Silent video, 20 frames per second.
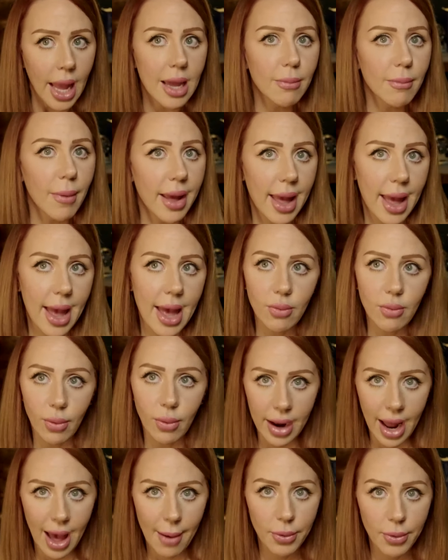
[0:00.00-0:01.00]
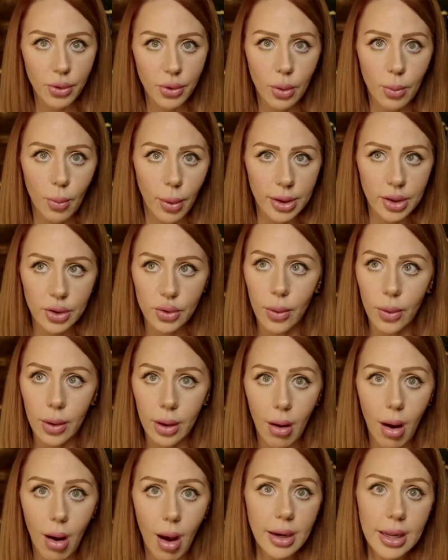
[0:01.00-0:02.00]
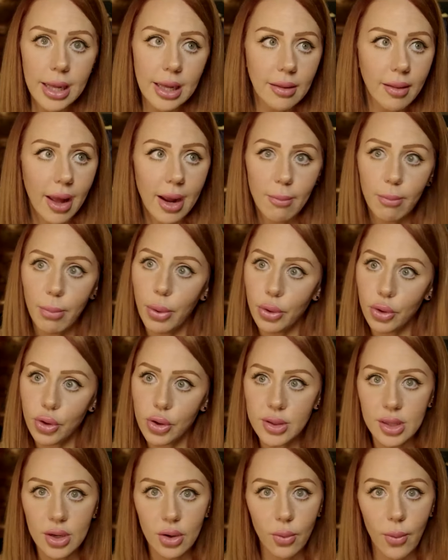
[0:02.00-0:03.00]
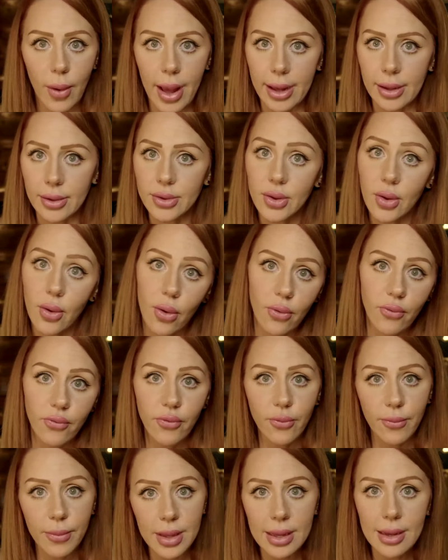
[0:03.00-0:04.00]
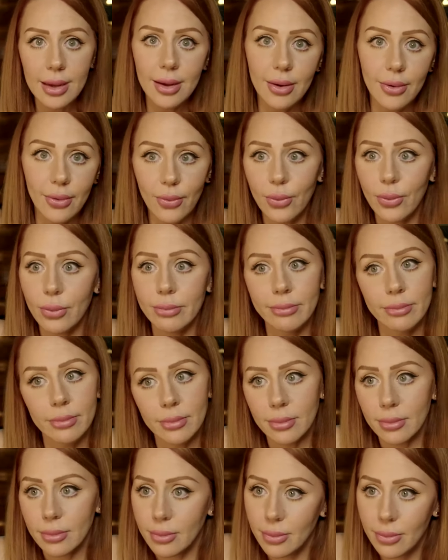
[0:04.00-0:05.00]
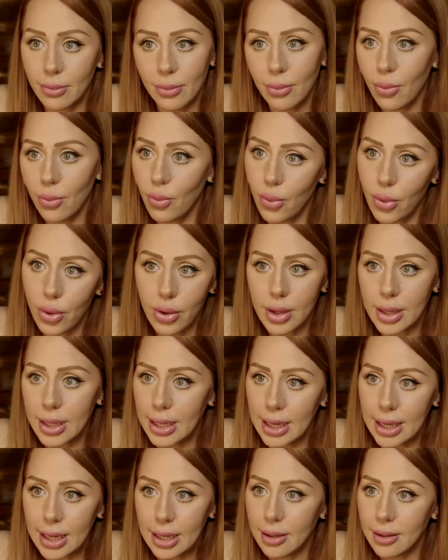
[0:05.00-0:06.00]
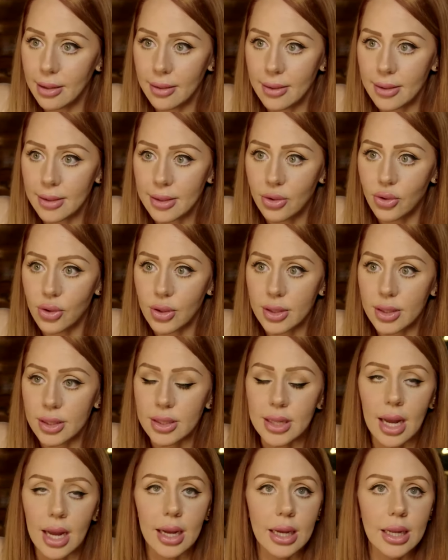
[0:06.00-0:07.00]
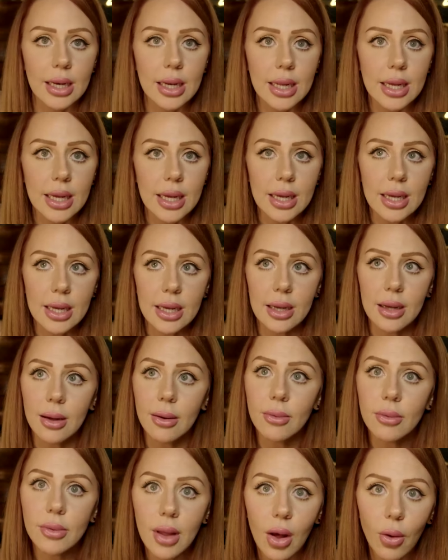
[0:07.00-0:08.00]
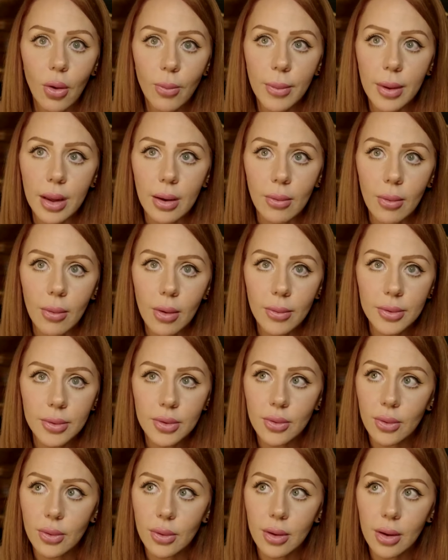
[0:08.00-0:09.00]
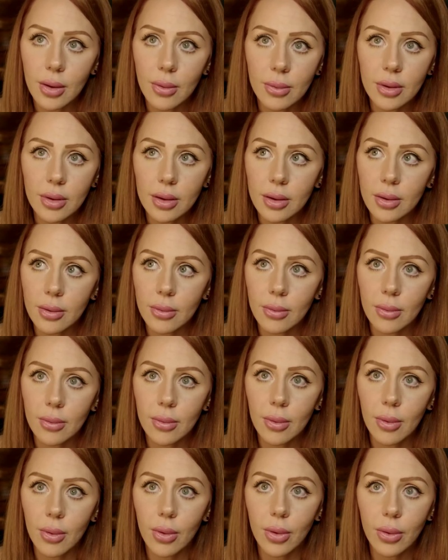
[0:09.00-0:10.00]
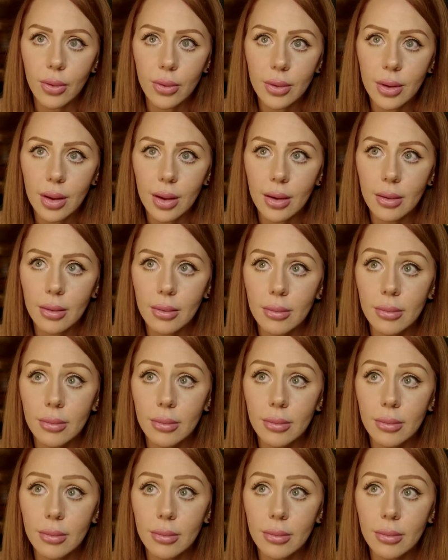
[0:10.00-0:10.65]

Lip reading: in my head what happened to him, what's going on, he like pushes it away. So for me, we're going to get into this in just a second. He, tell me what was going on with you. Hold on.